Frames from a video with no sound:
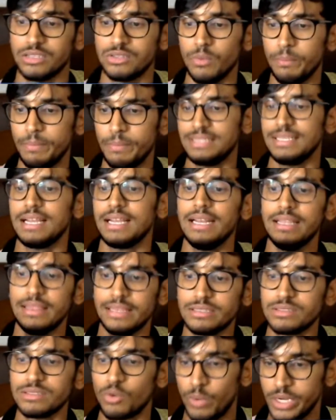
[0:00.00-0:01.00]
So basically,
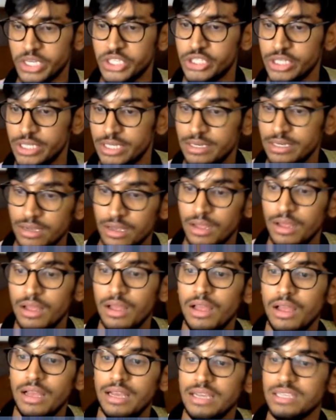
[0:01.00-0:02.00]
this question
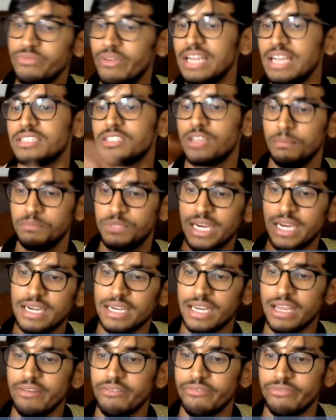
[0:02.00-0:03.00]
is very
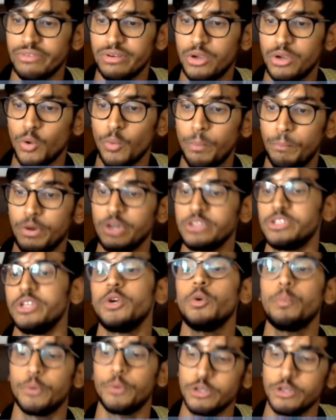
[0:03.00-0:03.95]
subjective to person.